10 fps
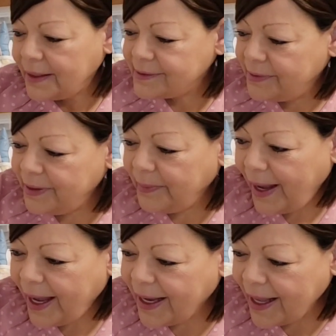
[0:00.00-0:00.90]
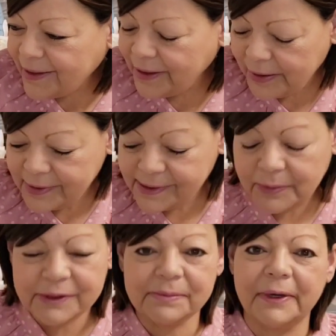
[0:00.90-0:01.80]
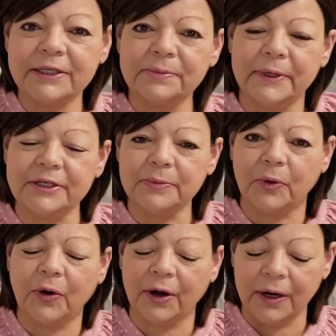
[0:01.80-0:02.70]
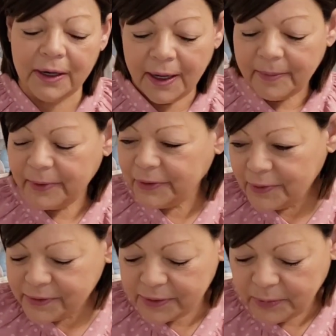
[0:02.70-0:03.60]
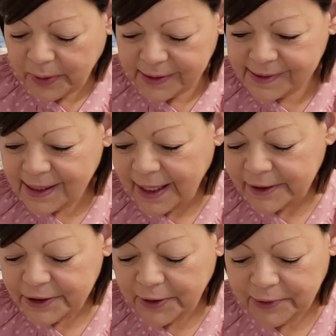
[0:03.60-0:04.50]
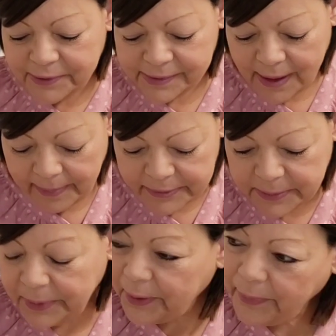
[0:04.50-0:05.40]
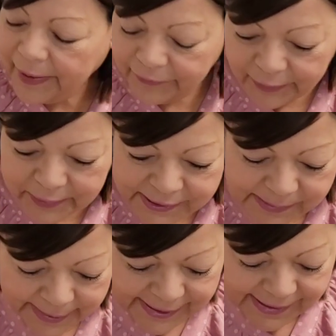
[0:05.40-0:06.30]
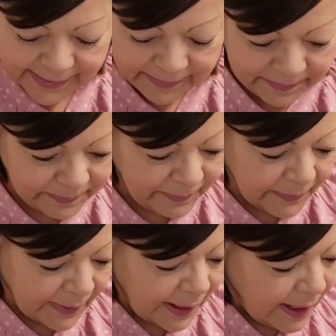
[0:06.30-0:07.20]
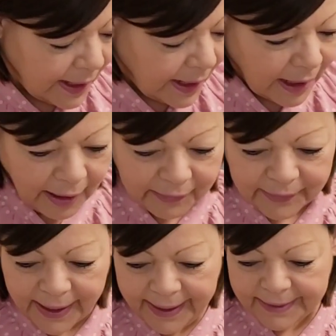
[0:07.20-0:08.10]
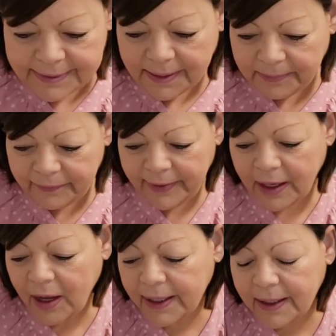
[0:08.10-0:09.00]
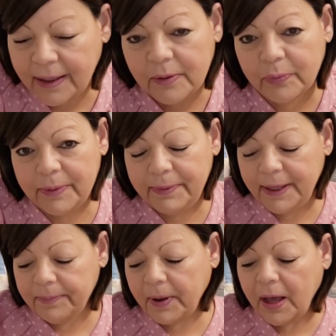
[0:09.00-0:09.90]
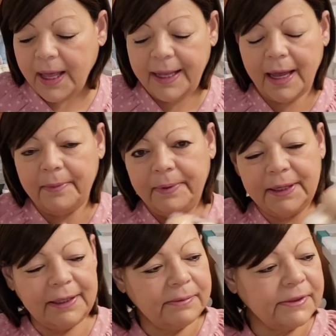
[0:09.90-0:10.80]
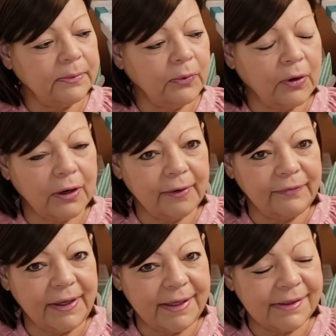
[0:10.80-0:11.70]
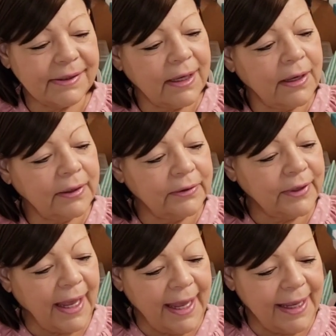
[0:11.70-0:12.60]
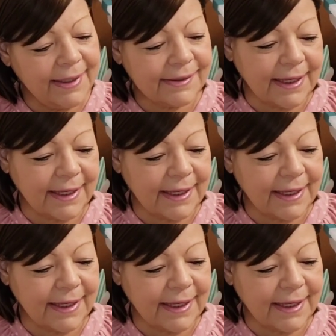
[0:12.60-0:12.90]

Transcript: So anyway, I got those. There was much, much more, but those are the ones that I chose um, to put away for Christmas. All right, moving on. Repeat buy. I picked up some more of these colored eggs.